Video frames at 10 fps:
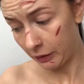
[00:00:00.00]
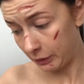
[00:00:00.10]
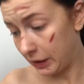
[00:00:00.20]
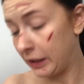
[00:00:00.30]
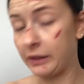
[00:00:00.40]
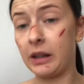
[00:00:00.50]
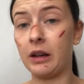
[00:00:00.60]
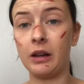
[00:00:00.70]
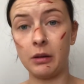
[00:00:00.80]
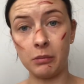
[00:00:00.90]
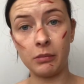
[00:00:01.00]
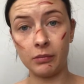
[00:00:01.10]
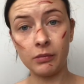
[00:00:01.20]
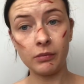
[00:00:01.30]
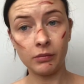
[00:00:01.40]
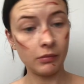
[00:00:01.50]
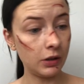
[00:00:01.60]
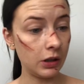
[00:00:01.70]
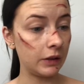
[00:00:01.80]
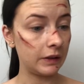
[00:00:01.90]
We need to
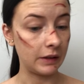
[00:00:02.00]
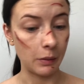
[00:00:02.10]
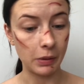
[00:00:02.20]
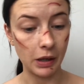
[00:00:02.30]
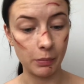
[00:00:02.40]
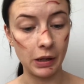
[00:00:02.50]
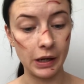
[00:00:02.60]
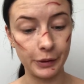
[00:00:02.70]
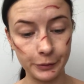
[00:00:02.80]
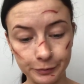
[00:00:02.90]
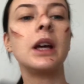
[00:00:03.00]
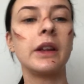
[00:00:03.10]
step it up a little.